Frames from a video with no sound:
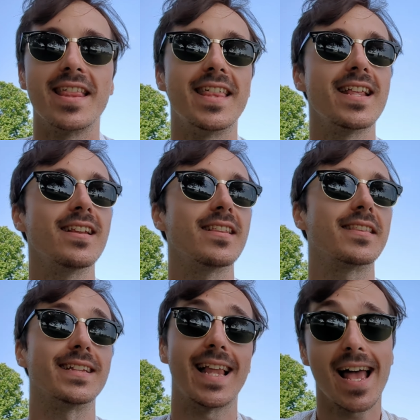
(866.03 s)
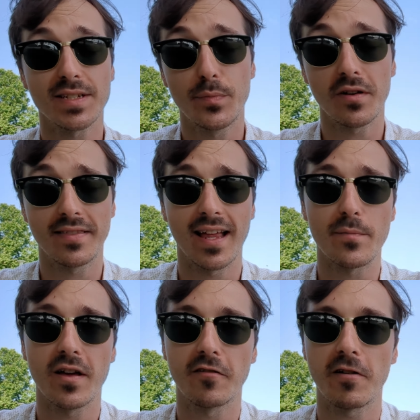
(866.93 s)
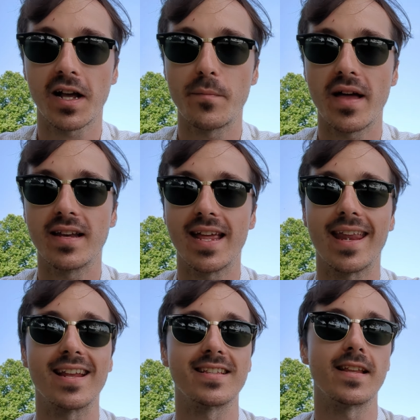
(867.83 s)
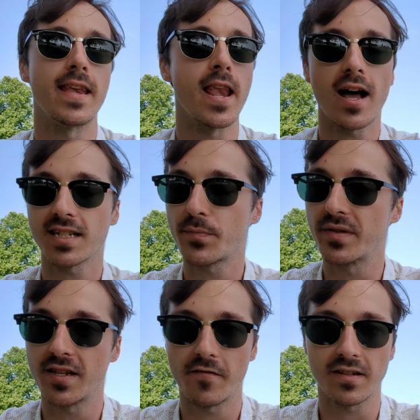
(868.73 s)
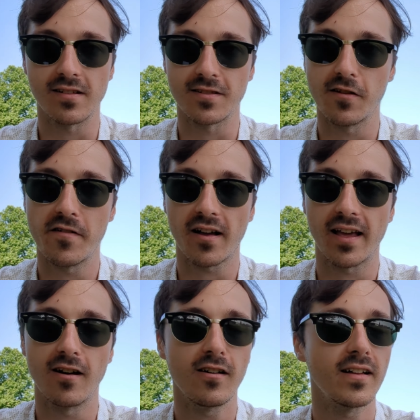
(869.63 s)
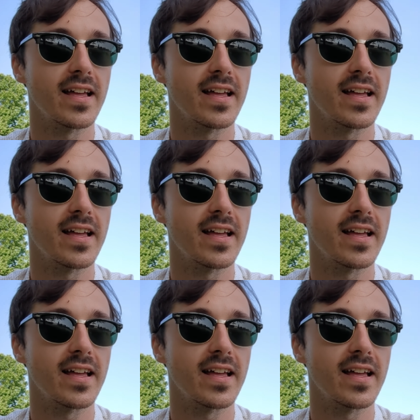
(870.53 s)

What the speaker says: Then the last book that I'm going to recommend, it is not specific to Slovak at all.